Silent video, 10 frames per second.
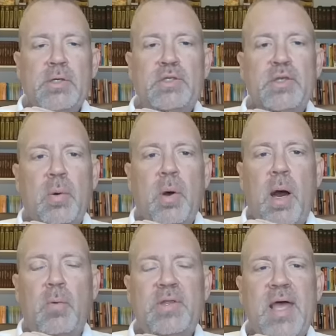
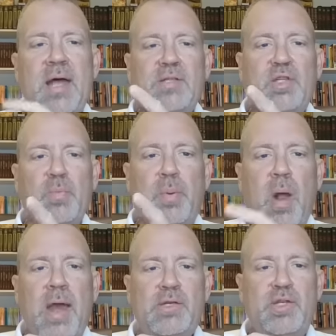So would that
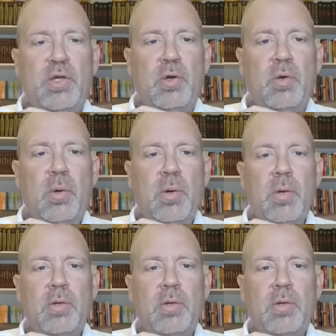surprise you,